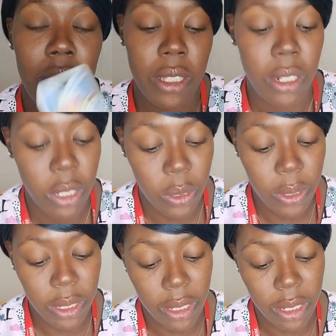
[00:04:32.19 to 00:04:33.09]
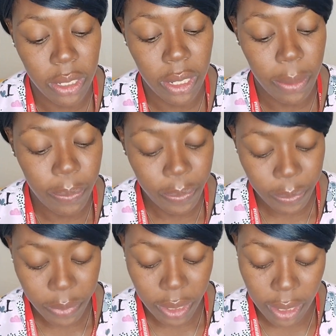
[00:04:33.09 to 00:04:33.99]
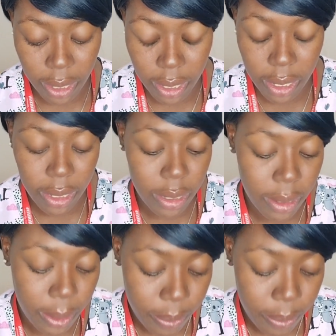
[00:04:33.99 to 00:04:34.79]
Ten of Swords energy, and